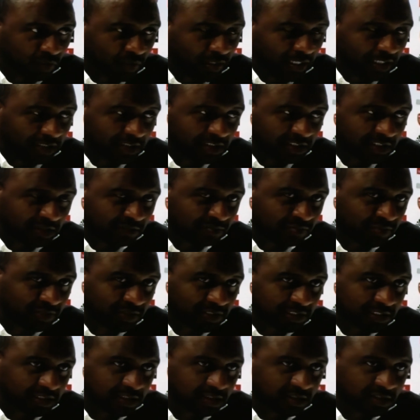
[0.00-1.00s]
we are
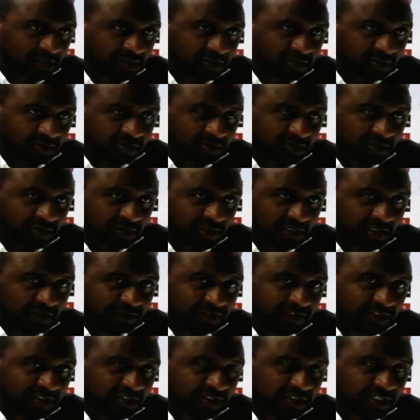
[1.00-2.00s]
disappointed not
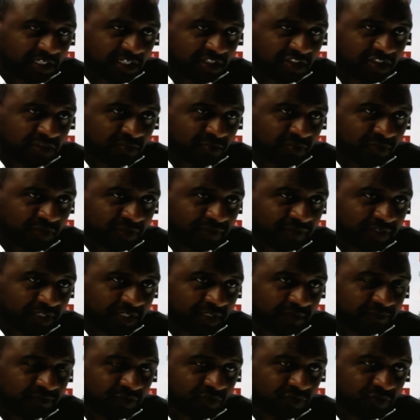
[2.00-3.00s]
moving the stadium with
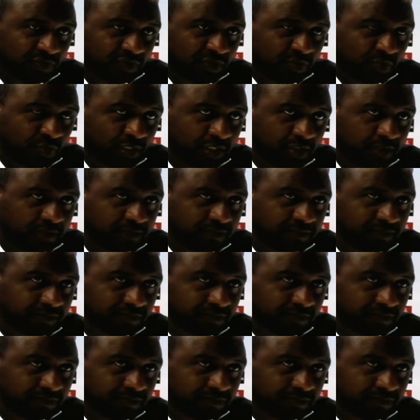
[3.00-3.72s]
the win.